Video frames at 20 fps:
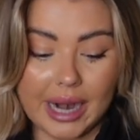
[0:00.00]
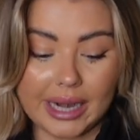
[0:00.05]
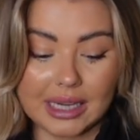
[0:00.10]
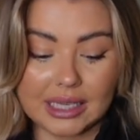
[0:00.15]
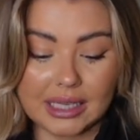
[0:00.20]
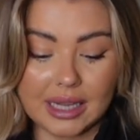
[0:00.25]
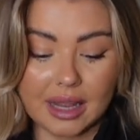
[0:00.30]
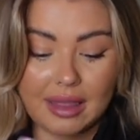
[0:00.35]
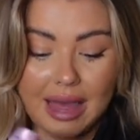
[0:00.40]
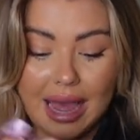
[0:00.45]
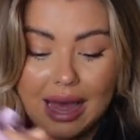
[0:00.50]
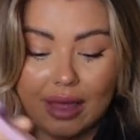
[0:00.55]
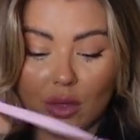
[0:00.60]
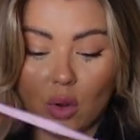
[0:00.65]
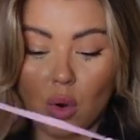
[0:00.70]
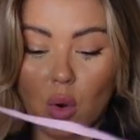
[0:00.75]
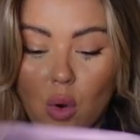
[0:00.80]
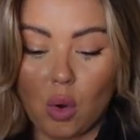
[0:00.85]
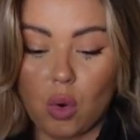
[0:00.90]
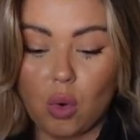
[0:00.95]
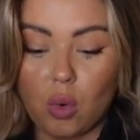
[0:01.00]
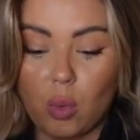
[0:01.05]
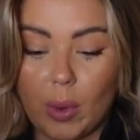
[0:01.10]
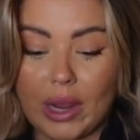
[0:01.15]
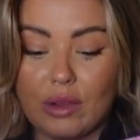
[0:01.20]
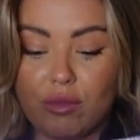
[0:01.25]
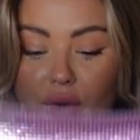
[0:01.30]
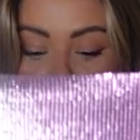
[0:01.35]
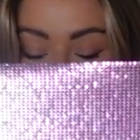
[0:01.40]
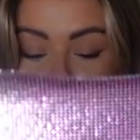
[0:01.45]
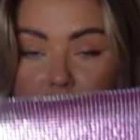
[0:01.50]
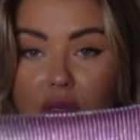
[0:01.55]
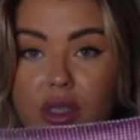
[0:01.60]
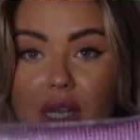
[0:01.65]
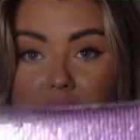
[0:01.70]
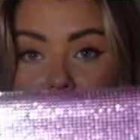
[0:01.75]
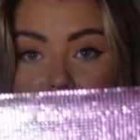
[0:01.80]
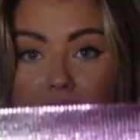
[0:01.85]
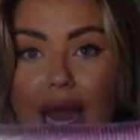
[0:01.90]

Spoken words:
and it's like that the whole way around.